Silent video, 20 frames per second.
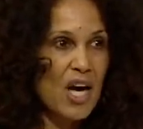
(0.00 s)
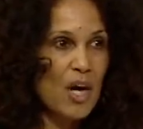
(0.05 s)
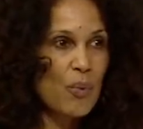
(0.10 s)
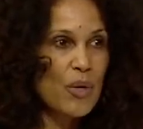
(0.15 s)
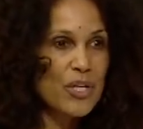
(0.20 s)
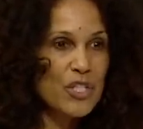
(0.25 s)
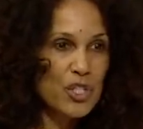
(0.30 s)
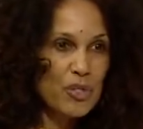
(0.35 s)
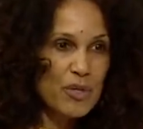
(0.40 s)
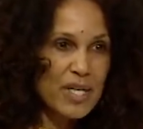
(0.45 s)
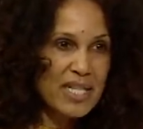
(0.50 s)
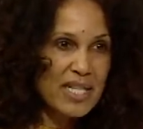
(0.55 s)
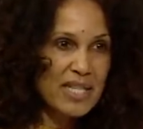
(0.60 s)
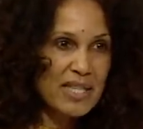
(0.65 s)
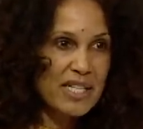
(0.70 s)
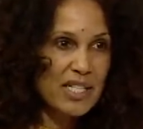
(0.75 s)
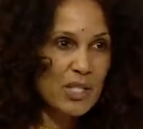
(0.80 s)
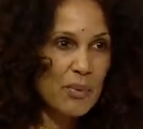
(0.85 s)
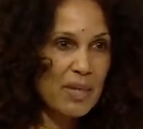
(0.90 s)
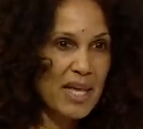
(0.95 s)
We're treating
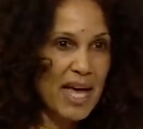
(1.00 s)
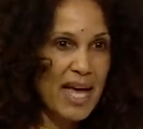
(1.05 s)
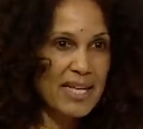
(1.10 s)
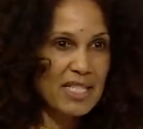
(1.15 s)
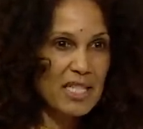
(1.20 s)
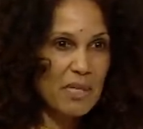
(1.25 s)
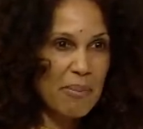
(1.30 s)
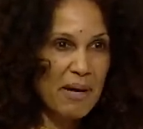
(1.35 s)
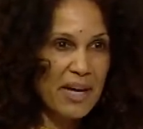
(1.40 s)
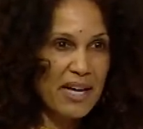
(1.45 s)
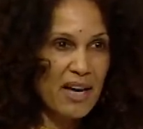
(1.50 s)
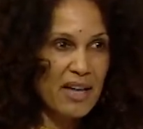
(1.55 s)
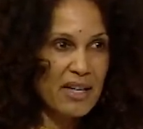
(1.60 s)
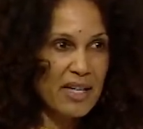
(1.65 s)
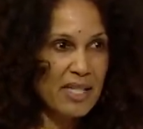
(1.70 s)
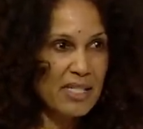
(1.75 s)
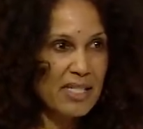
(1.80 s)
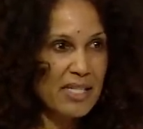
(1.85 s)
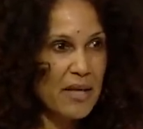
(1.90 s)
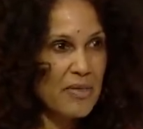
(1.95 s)
these with
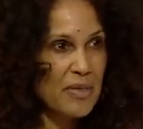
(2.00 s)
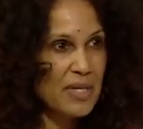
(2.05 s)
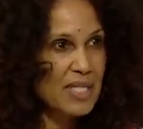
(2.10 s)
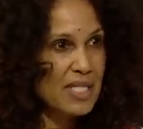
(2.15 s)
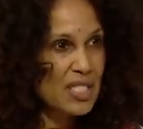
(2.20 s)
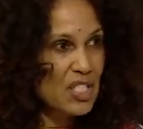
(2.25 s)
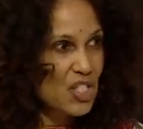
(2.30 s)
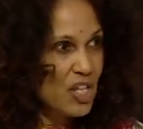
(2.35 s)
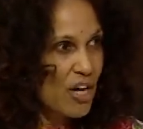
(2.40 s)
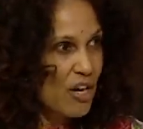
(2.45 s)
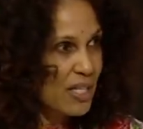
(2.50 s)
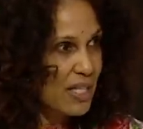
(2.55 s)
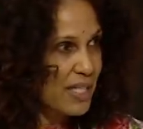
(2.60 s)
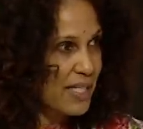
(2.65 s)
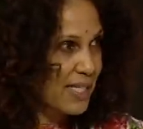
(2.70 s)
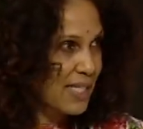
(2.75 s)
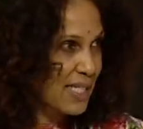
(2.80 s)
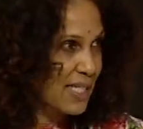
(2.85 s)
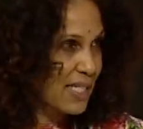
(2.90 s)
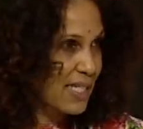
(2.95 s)
antibiotics, and the
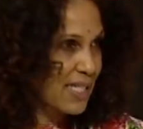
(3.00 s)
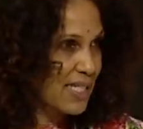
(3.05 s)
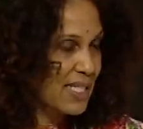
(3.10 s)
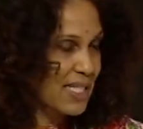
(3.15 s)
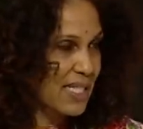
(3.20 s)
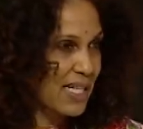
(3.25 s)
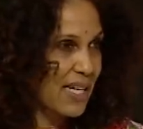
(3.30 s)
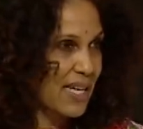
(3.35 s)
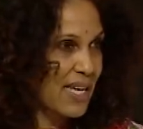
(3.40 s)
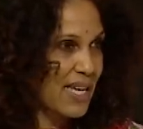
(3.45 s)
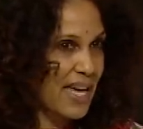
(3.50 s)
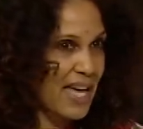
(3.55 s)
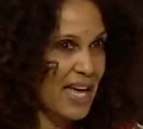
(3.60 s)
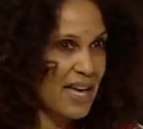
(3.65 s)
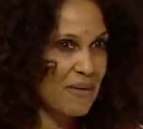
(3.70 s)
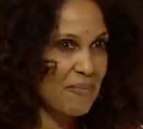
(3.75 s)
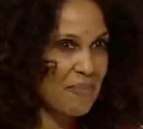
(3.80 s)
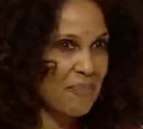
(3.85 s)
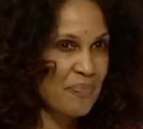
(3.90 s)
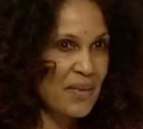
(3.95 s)
startling statistic,
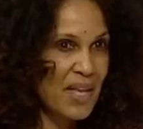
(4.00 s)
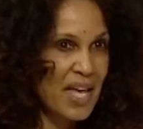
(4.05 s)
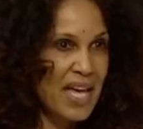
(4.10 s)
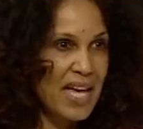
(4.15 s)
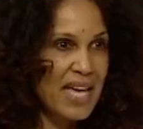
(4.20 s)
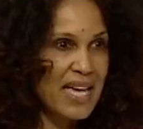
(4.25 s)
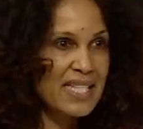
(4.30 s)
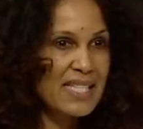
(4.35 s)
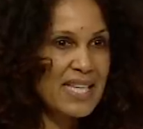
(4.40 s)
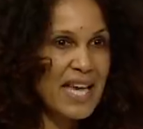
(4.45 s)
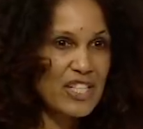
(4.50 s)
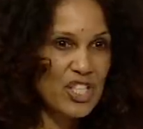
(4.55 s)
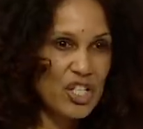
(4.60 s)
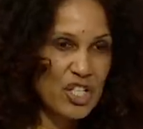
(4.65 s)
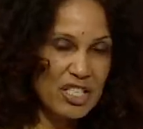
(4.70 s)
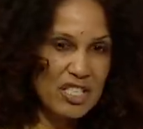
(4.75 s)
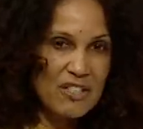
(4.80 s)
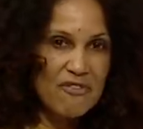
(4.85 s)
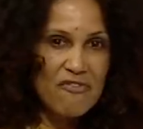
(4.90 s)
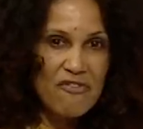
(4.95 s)
again, is that
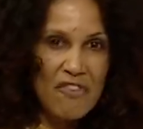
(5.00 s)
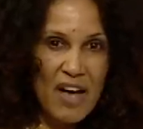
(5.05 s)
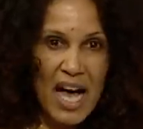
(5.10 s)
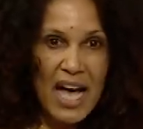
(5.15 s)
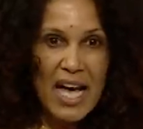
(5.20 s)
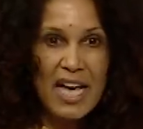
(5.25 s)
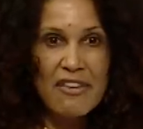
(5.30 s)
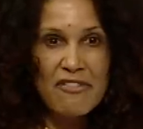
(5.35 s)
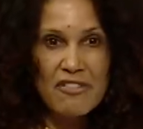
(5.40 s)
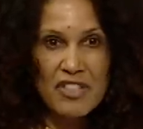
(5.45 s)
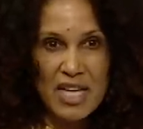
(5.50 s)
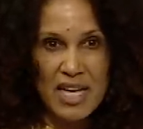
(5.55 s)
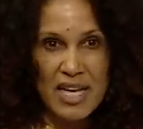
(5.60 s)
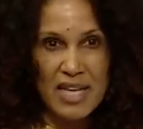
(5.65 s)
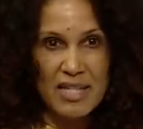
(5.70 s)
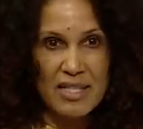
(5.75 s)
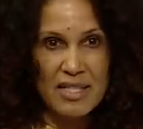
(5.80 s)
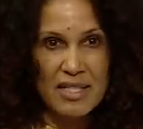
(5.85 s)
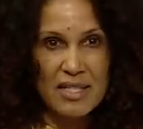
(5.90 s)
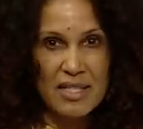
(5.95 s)
just 5
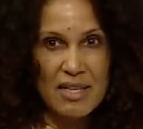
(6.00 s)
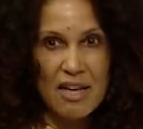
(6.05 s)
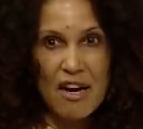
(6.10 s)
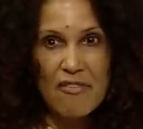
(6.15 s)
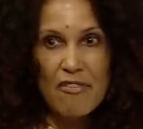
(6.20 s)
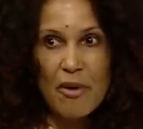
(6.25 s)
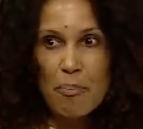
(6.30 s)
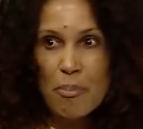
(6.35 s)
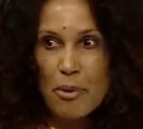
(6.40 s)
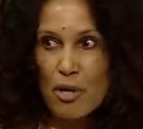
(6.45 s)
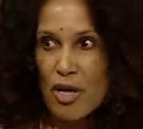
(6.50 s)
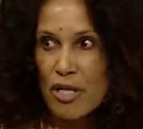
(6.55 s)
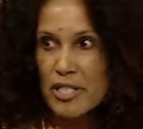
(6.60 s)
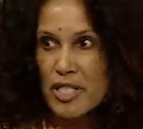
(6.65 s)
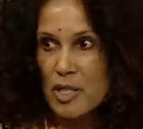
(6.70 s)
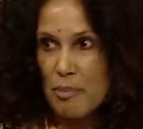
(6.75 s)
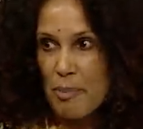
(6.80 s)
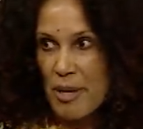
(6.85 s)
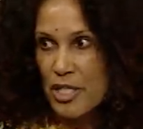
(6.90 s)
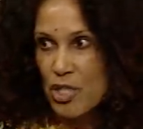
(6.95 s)
days of a
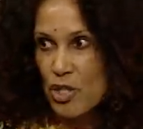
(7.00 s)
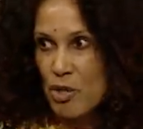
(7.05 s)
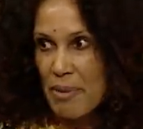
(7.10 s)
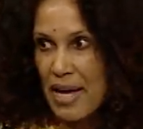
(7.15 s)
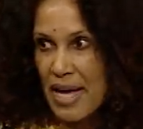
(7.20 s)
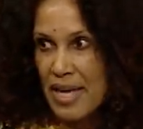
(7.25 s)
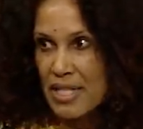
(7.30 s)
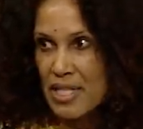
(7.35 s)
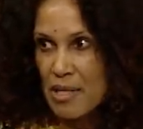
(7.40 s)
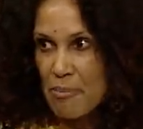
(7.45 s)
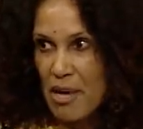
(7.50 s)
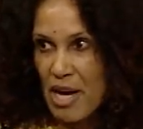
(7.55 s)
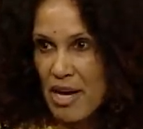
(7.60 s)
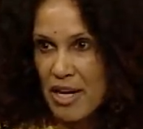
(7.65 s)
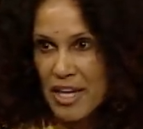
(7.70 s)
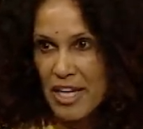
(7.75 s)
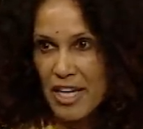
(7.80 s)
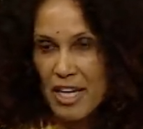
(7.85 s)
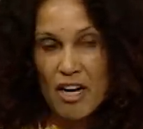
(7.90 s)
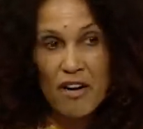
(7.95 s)
broad-spectrum
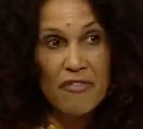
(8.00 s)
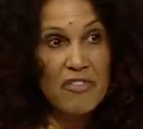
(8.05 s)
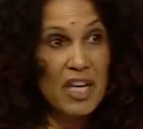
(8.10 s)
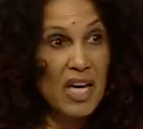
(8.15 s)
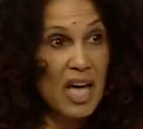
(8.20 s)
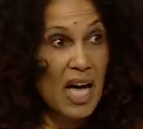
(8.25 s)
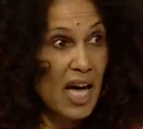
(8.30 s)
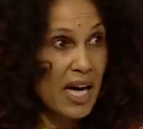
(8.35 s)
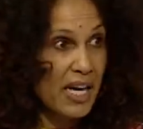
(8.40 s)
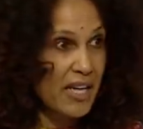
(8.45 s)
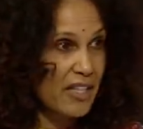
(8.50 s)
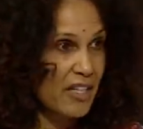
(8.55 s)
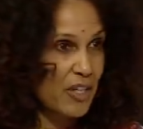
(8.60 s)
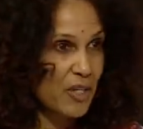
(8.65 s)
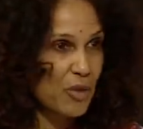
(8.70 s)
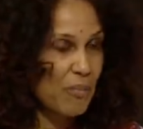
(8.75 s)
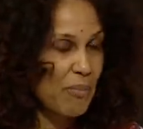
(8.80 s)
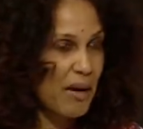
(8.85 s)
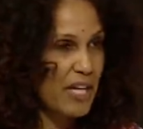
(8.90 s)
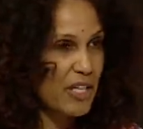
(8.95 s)
antibiotic of the kind that
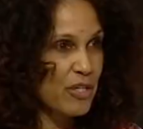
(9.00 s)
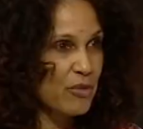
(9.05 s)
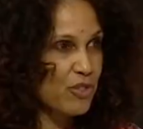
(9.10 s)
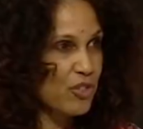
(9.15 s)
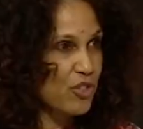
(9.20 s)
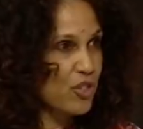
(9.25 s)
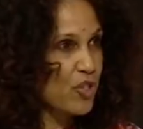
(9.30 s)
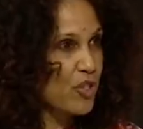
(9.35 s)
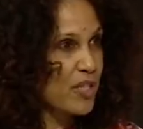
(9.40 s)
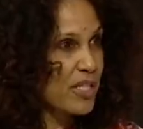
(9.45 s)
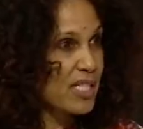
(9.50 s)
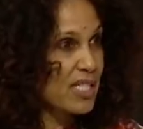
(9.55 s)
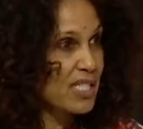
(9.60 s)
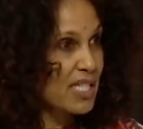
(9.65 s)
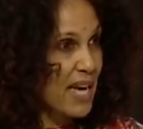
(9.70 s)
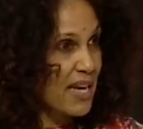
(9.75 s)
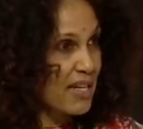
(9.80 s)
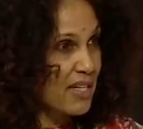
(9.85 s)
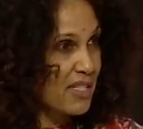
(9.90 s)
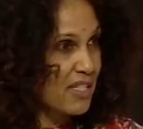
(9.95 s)
you might use to treat a
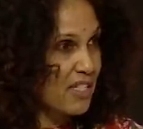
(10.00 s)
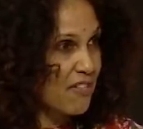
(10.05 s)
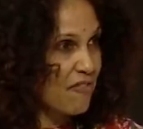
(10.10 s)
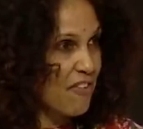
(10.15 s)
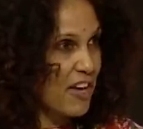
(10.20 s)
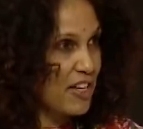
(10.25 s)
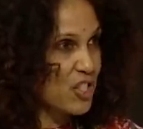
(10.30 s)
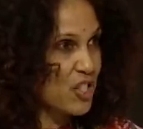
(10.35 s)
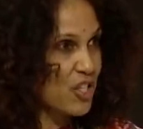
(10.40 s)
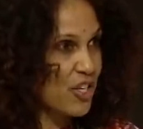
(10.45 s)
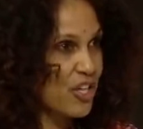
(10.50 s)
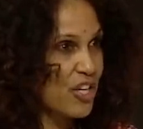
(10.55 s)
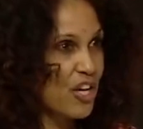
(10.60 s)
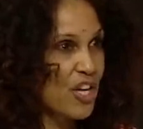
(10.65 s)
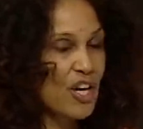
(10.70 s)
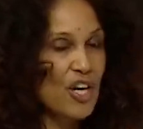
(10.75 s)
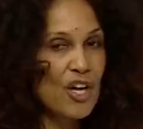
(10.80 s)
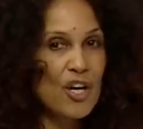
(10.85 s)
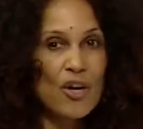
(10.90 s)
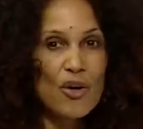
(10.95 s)
sinus infection
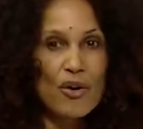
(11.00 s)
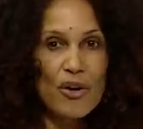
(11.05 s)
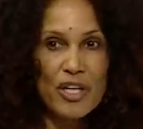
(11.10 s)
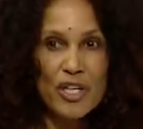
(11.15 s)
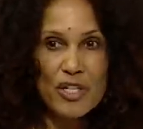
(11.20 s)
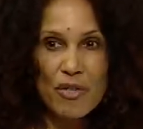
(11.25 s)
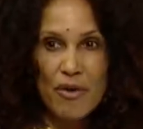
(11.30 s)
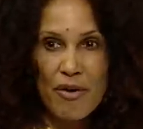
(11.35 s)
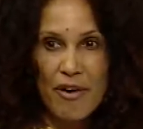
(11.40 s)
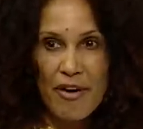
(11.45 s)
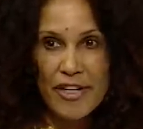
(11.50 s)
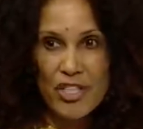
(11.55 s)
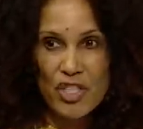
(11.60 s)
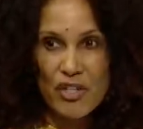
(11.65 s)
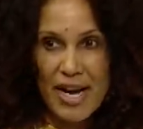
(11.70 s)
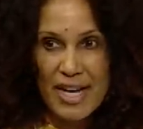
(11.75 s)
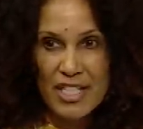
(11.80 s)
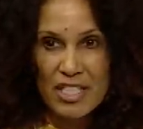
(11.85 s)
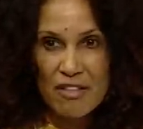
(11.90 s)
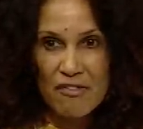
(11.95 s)
or a urinary
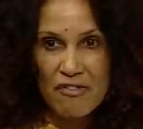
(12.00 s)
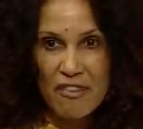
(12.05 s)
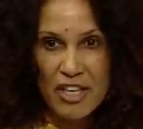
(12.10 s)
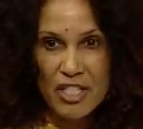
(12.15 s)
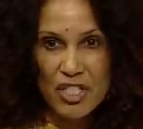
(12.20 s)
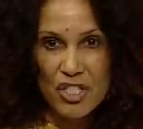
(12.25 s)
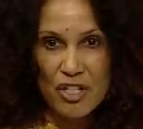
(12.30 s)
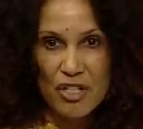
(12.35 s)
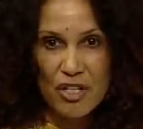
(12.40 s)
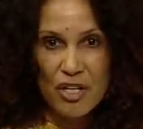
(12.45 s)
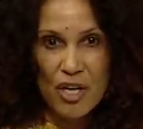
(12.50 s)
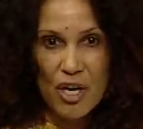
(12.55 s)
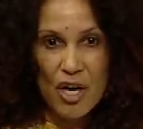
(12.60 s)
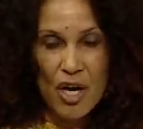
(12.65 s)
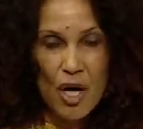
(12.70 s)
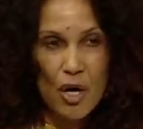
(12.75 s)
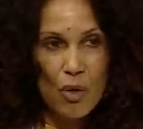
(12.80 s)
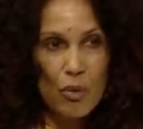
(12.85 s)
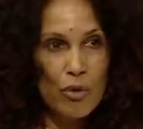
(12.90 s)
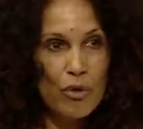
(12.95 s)
tract infection
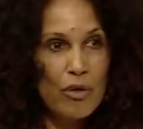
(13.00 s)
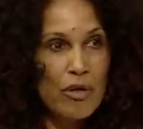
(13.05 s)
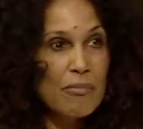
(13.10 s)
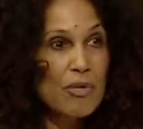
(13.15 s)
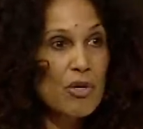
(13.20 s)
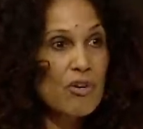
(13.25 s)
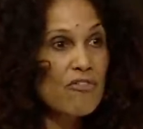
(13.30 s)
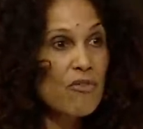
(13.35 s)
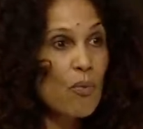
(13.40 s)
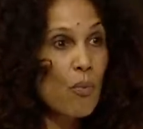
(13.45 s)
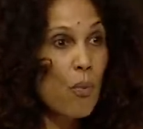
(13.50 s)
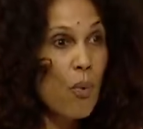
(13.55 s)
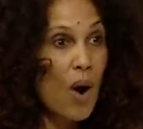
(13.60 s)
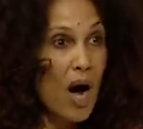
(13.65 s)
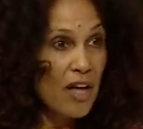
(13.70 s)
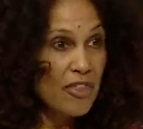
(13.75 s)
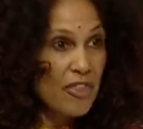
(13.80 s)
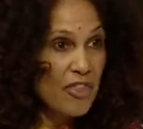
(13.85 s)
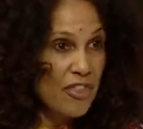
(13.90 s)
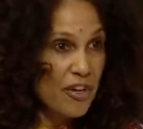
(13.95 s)
will remove
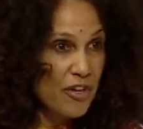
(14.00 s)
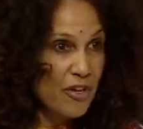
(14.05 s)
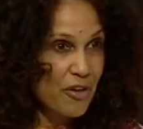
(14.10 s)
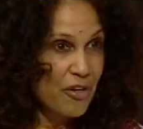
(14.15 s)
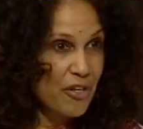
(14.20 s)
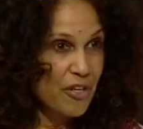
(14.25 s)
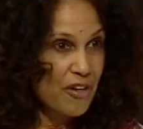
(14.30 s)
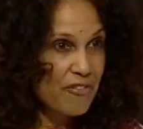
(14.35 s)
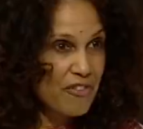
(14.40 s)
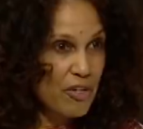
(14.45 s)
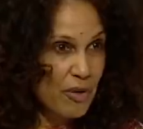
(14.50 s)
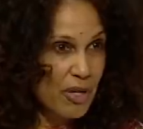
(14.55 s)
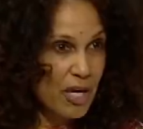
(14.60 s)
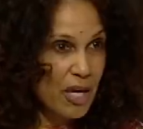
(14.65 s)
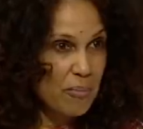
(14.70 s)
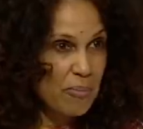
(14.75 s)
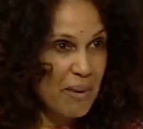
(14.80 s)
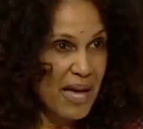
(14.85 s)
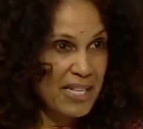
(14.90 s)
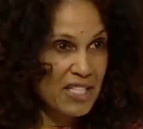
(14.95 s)
1/3 of your
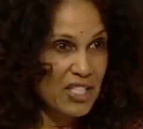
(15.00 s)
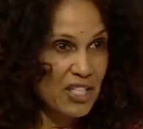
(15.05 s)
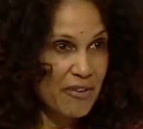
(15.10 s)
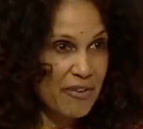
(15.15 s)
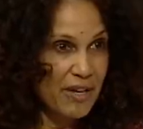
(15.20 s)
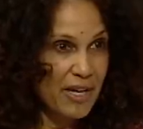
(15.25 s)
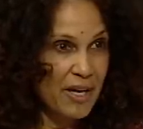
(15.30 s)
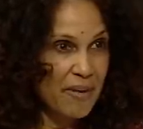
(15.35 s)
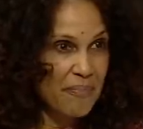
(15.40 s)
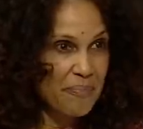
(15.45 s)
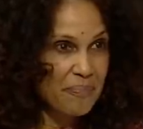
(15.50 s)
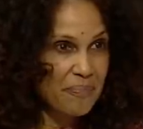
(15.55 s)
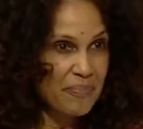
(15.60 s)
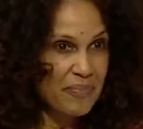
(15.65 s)
gut bacteria.